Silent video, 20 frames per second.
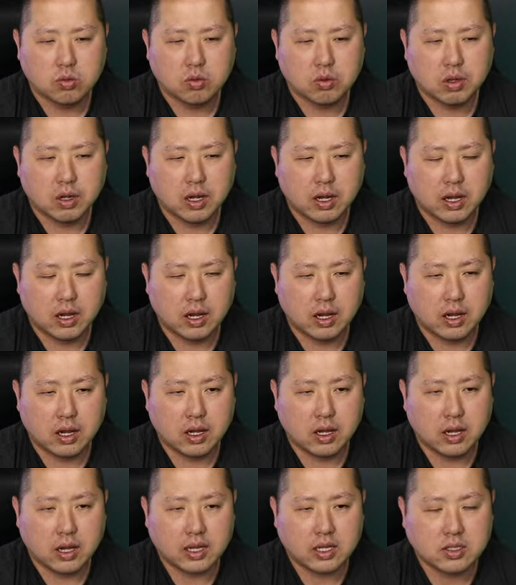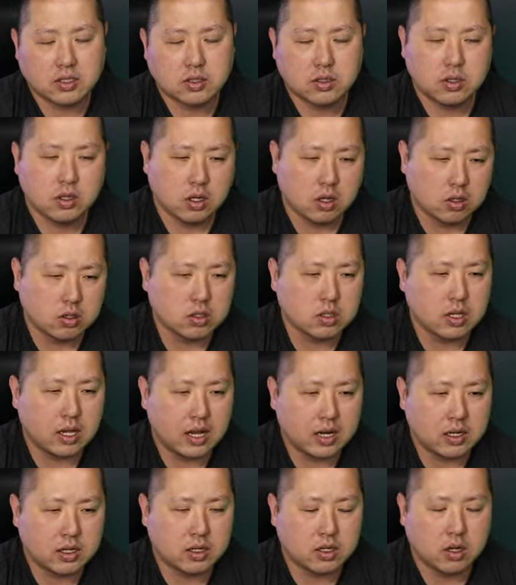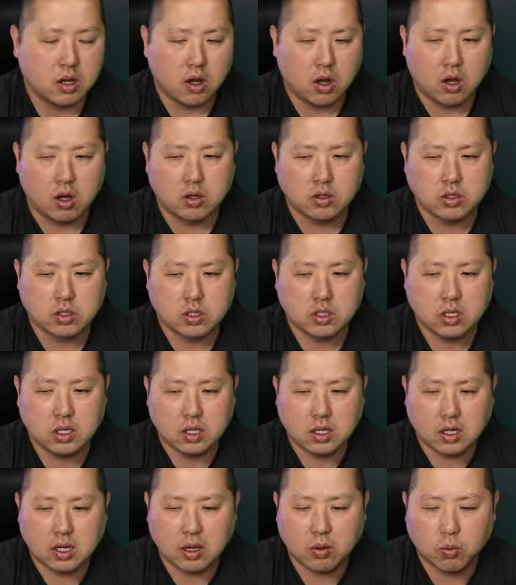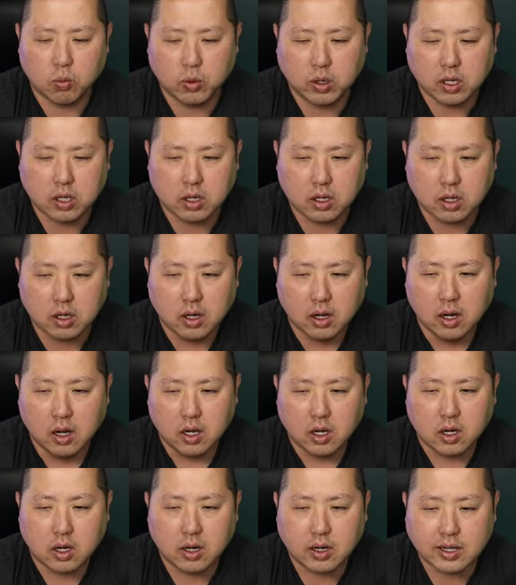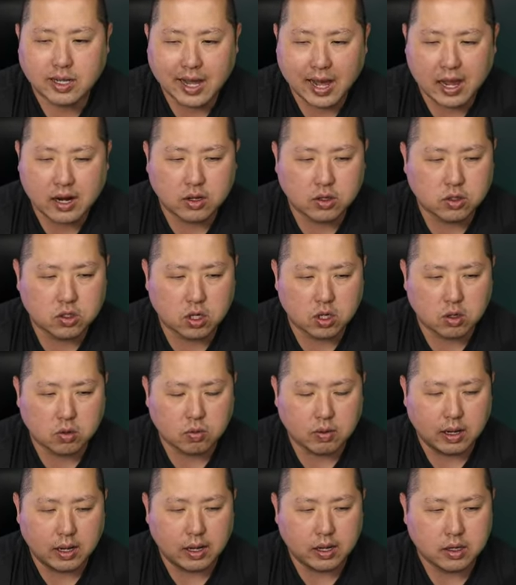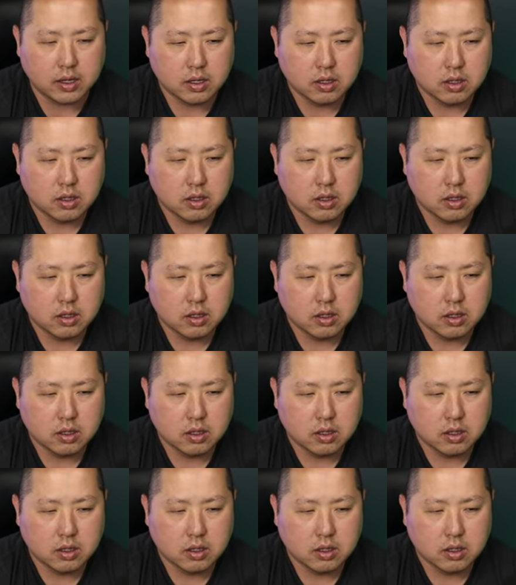I guess, you know, a lot of the alts did get weaker. Cardano turned red.